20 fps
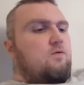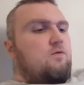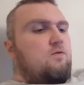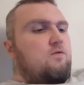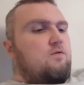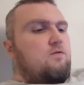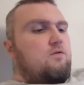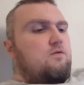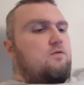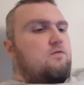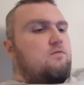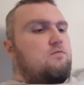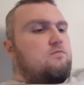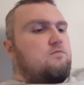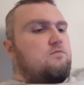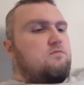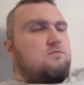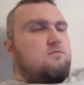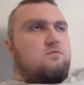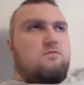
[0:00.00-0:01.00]

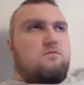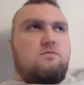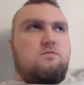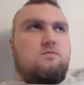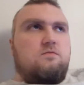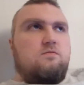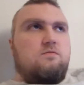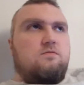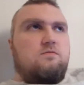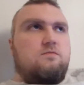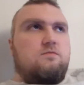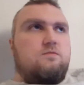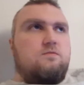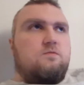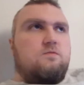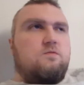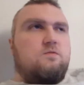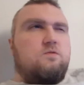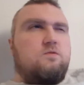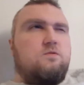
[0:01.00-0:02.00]

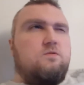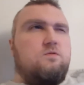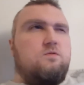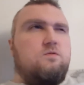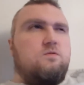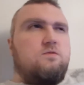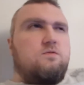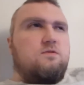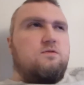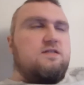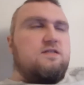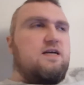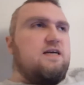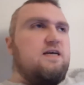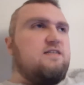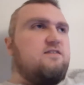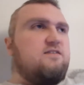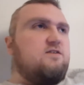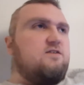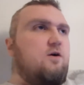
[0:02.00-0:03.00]

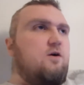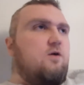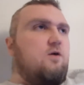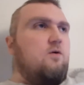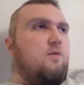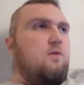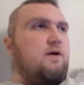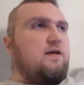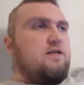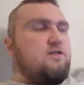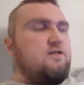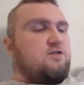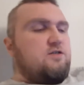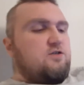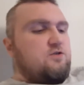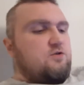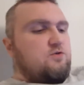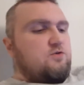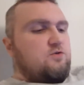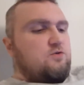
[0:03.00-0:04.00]
let's go
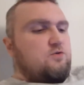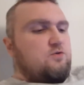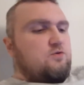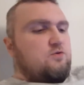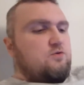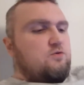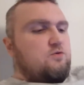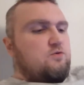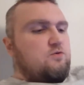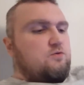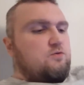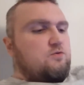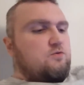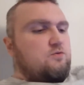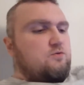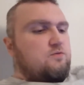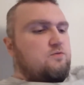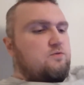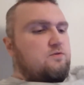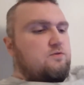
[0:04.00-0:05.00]

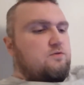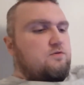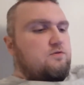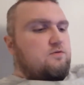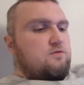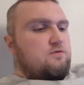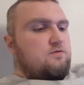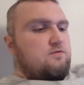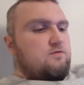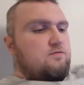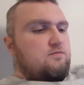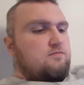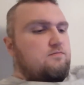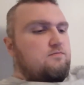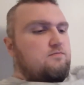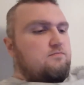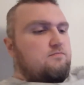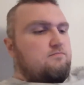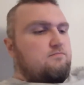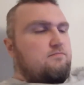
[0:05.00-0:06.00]
into
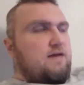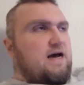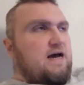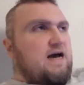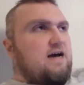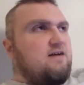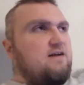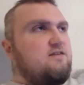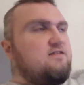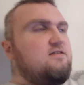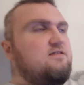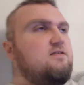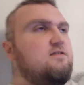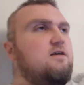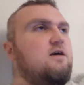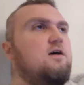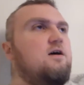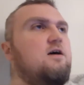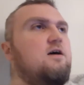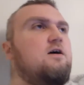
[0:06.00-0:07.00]
Max.
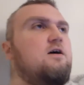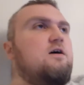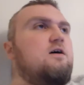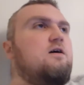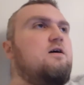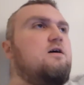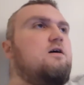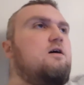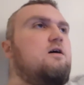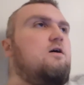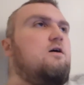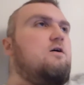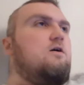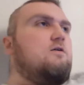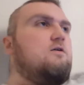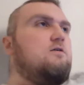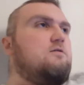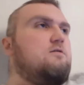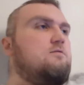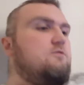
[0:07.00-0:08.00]

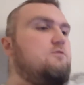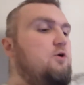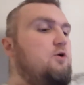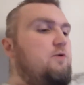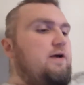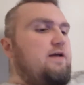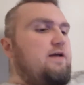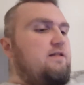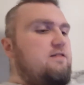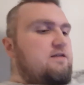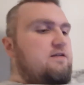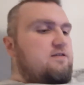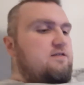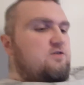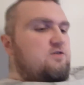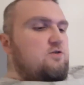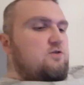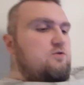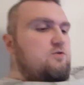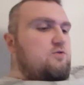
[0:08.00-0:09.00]
Or no, wait. Let's
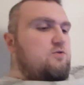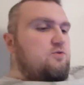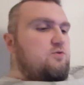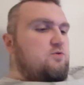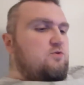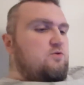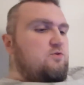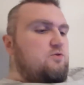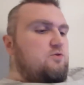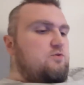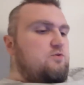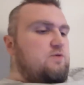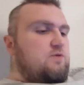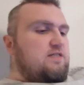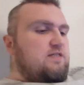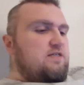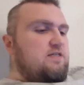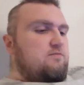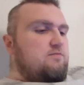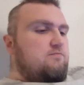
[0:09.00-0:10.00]
go through. I
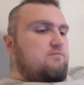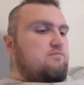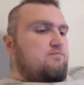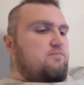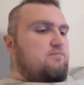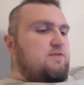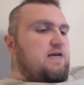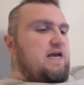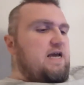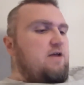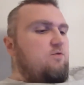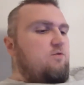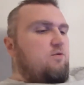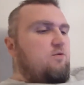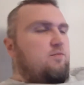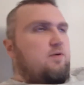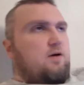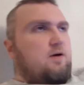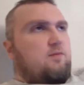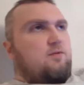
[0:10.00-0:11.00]
think Kate
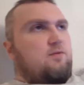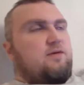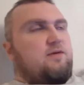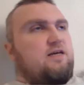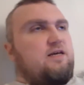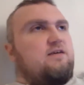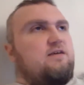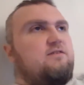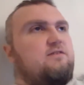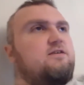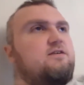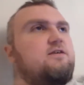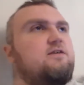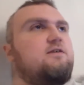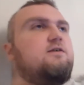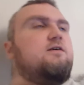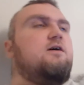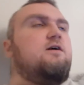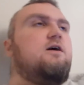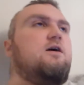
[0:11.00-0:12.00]
will probably be
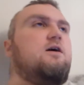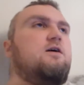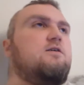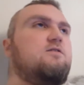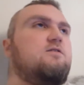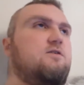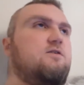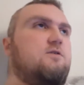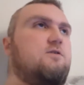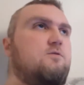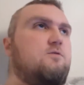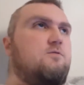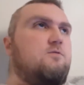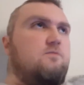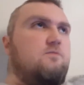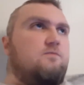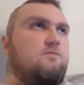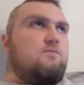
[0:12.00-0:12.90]
easier. So